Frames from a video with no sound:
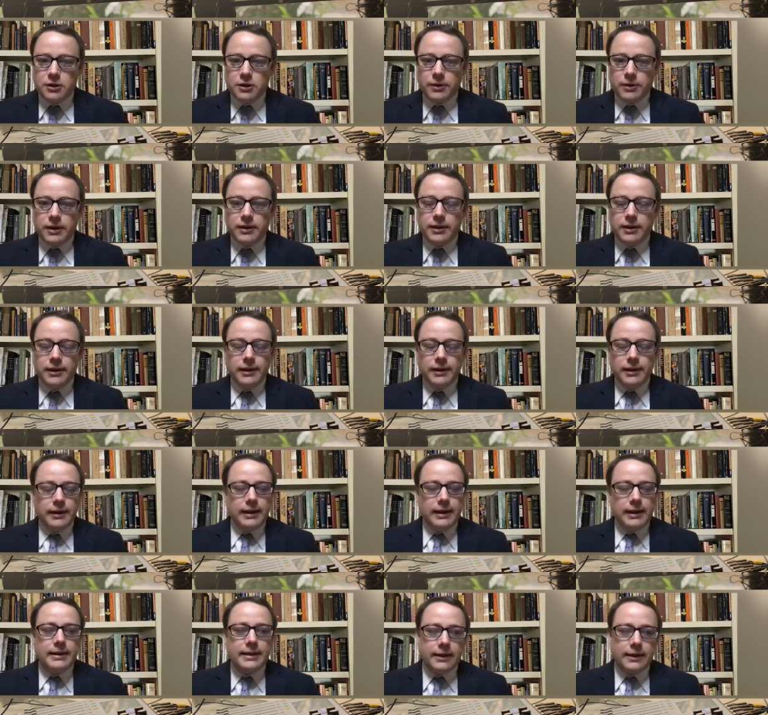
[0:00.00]
show and
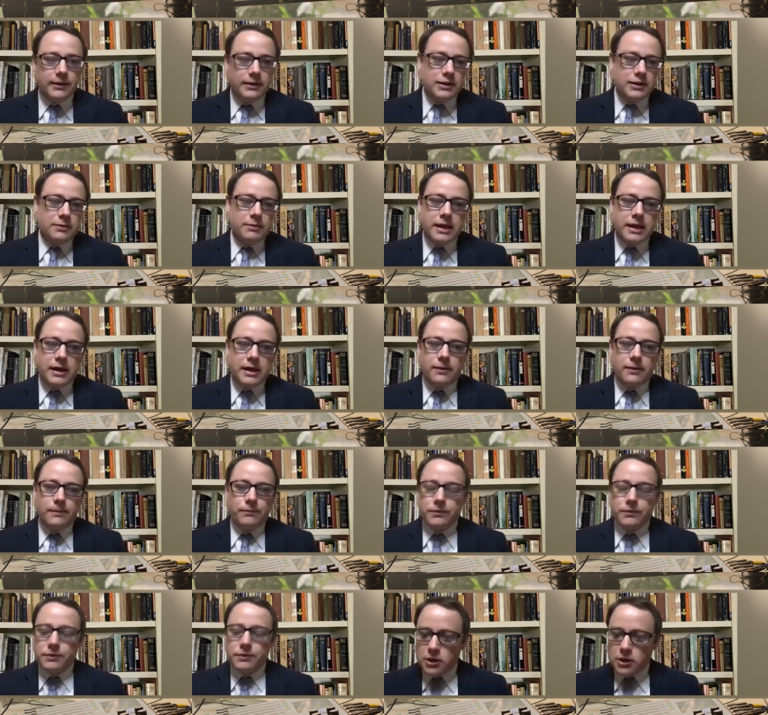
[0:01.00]
and telling us about
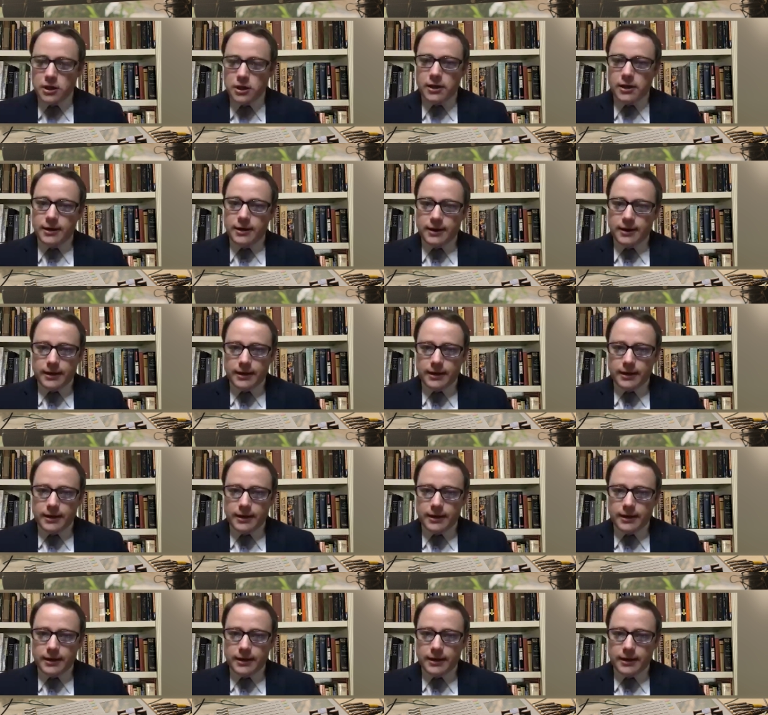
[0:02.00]
John and,